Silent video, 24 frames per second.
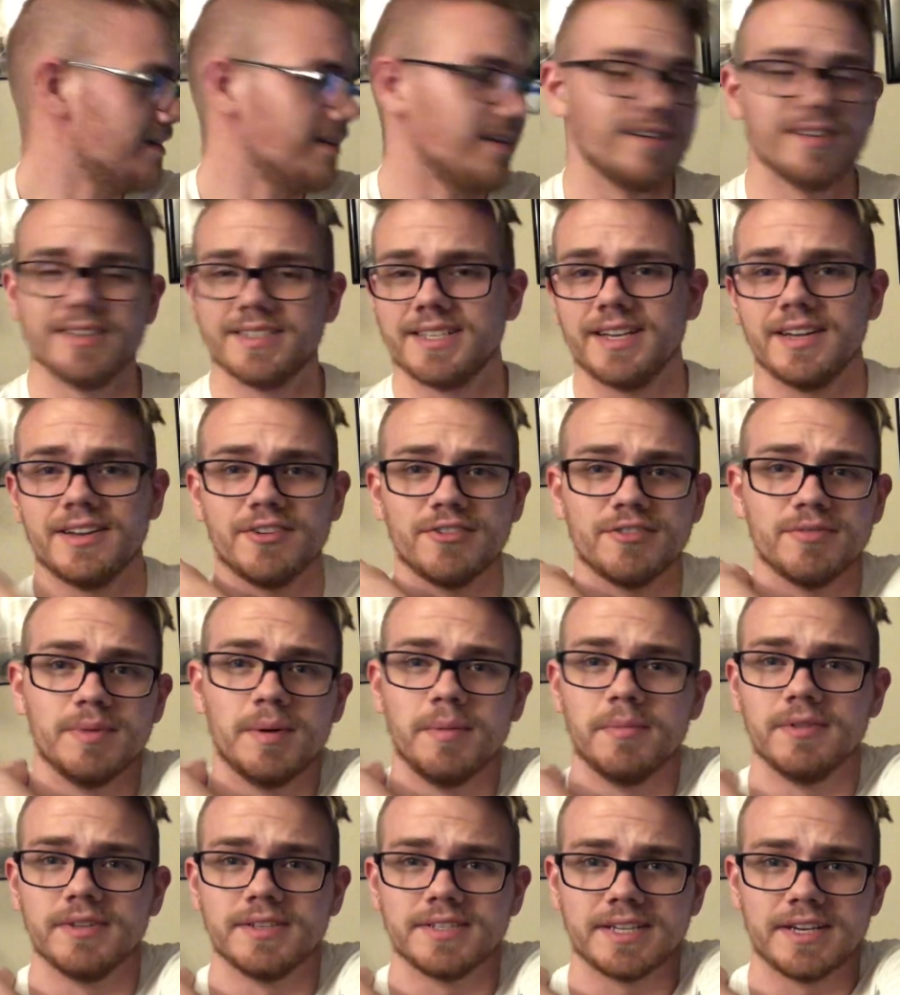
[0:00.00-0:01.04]
Honestly, I don't
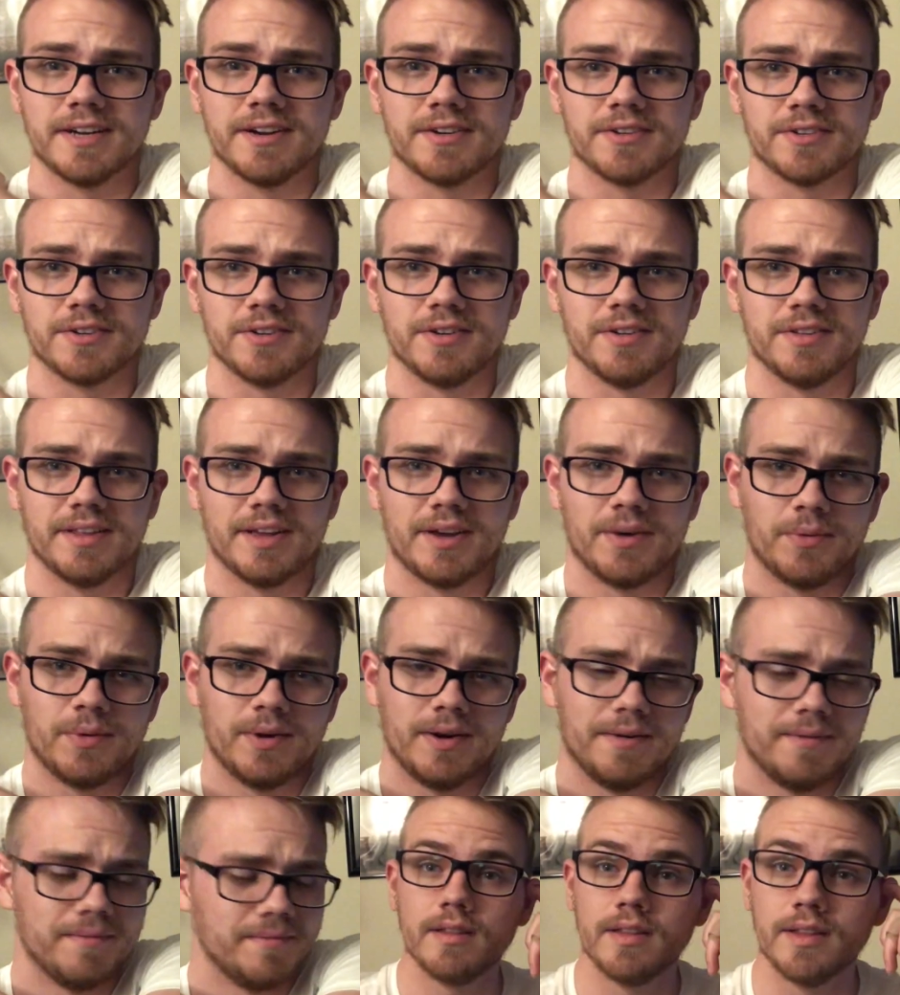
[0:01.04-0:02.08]
remember this character all that
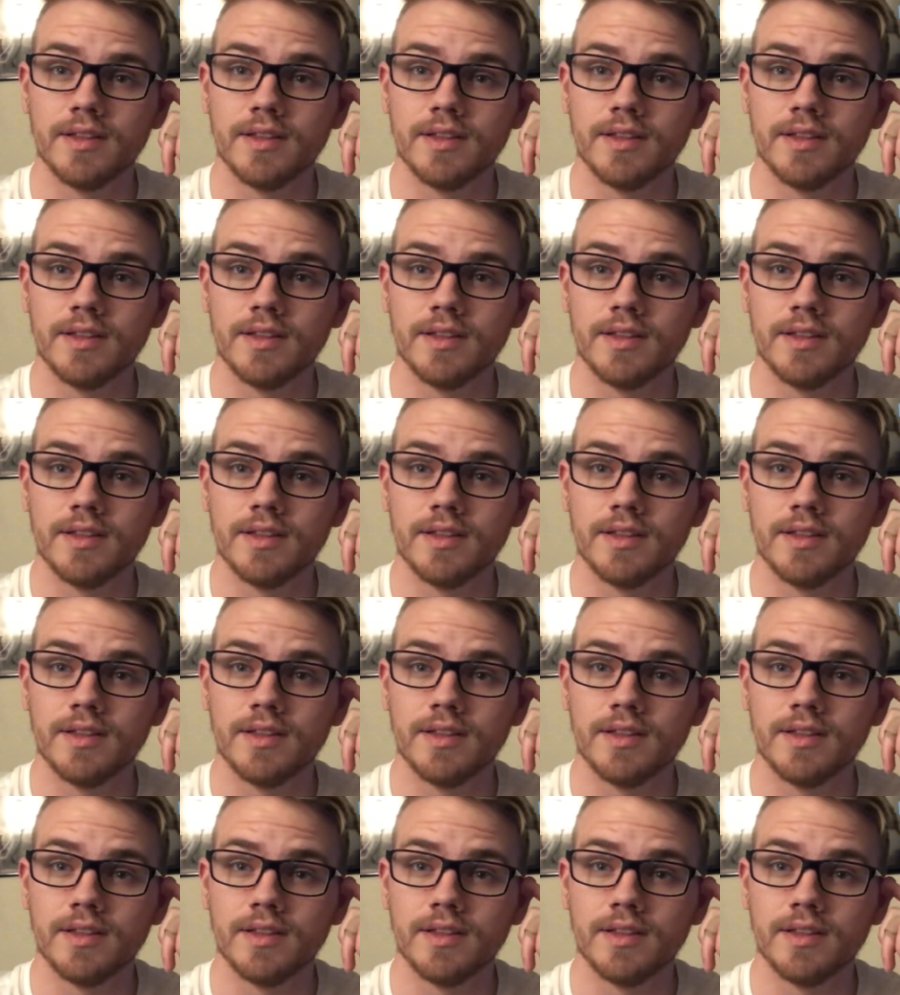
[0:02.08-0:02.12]
well.